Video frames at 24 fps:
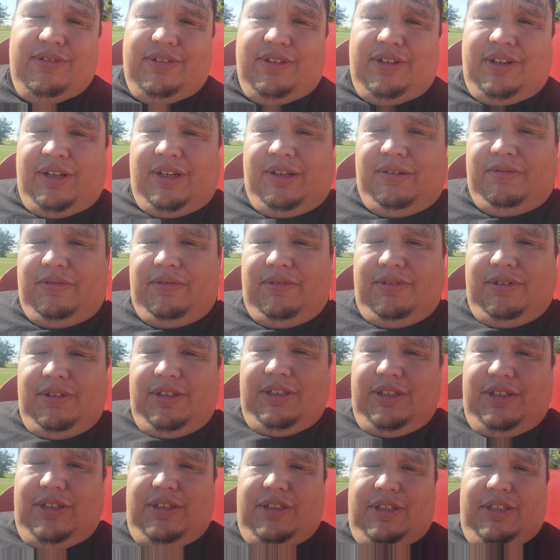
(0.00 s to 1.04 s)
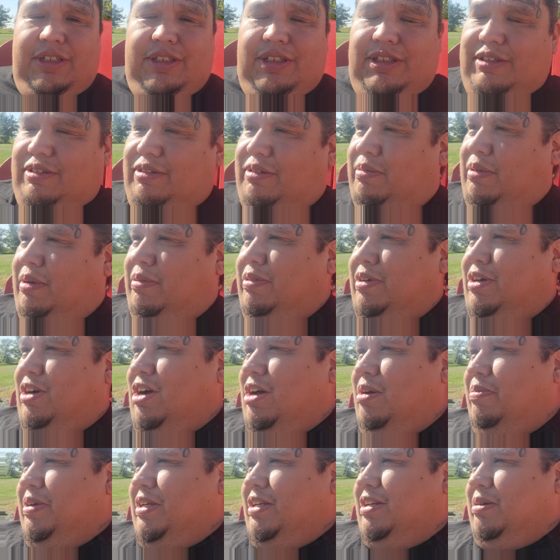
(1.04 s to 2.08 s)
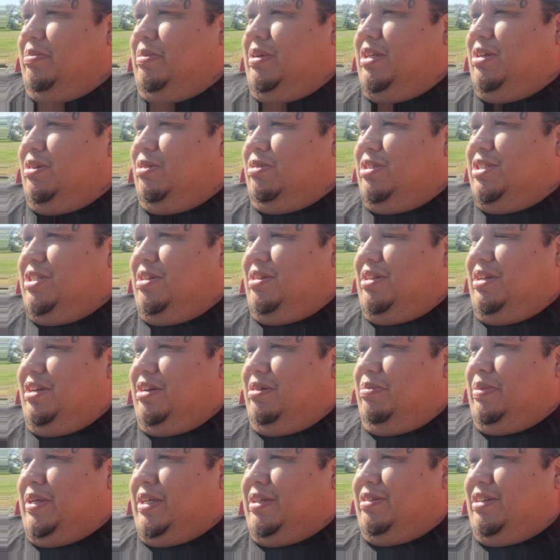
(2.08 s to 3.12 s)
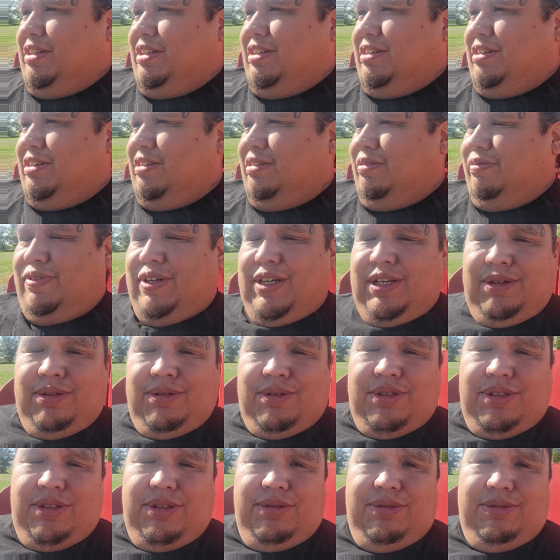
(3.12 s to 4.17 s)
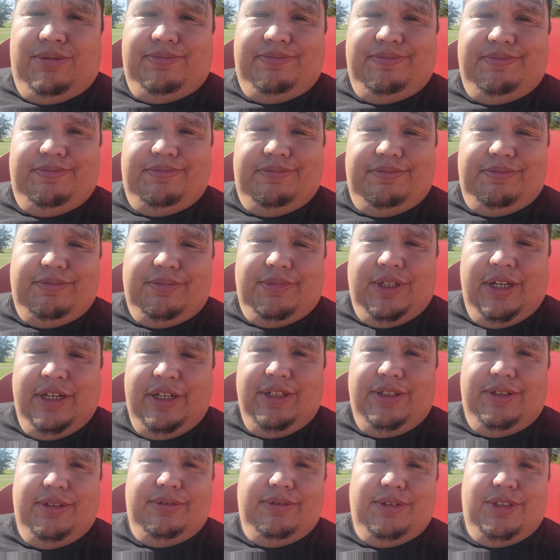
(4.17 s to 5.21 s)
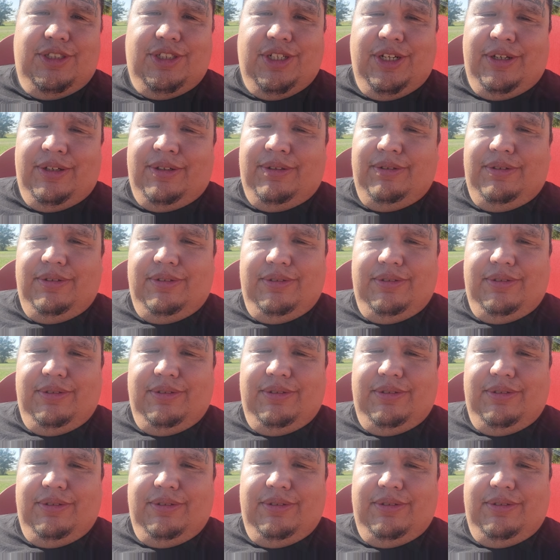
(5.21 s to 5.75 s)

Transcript: All right. Remember, comment, let me know what you think about the videos too. Like, share.